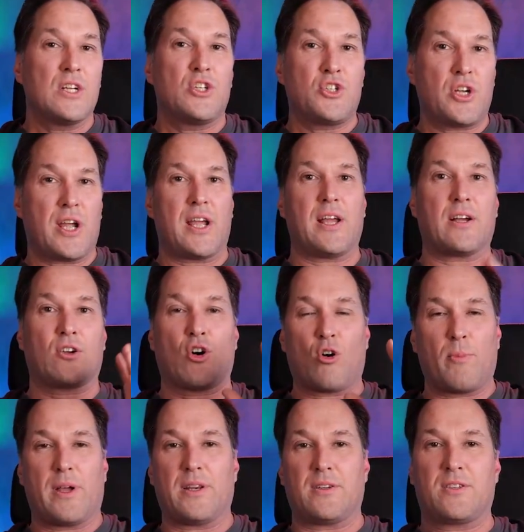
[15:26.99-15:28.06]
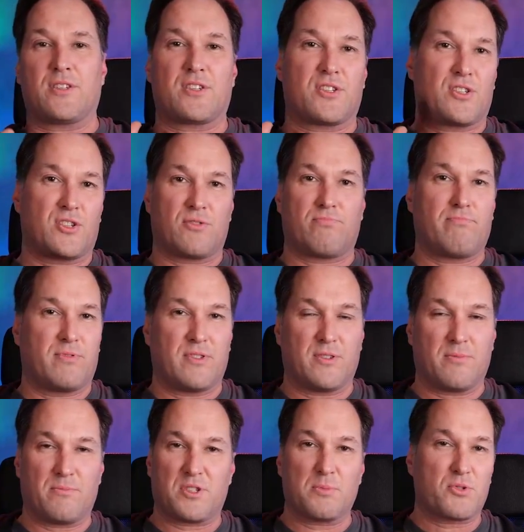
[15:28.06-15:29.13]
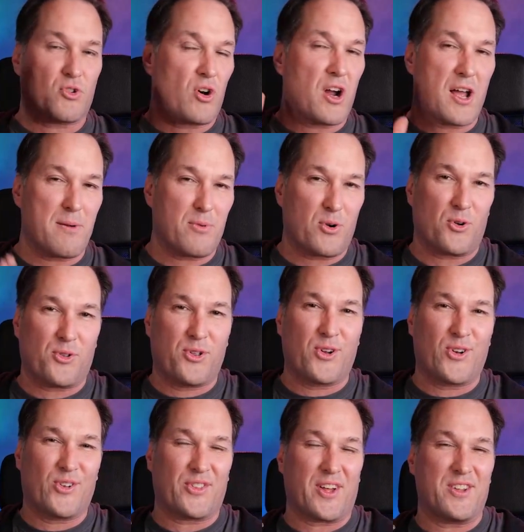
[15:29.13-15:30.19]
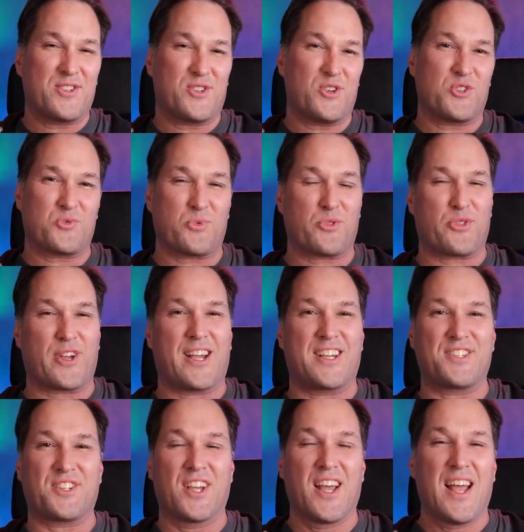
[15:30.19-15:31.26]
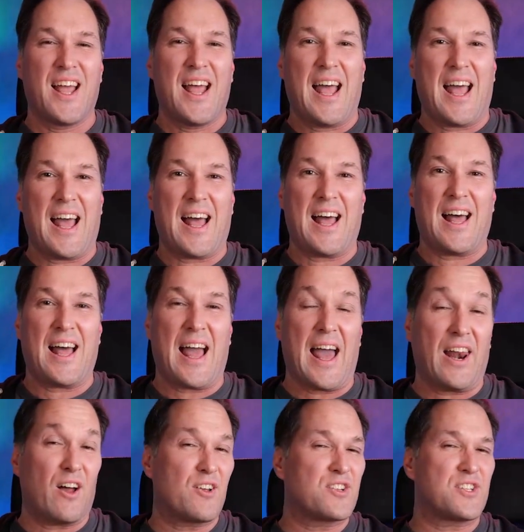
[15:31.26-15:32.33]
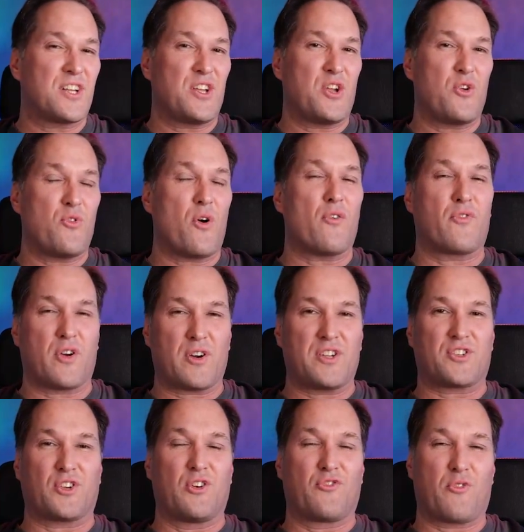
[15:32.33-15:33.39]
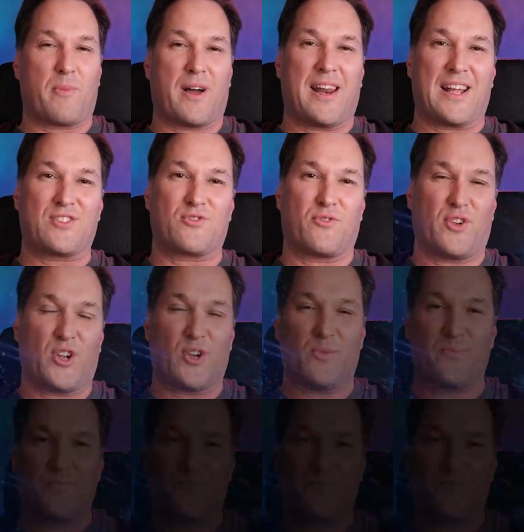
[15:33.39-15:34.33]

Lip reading: Share, comment, subscribe, all those usual things. And I'll see you very soon for my next review.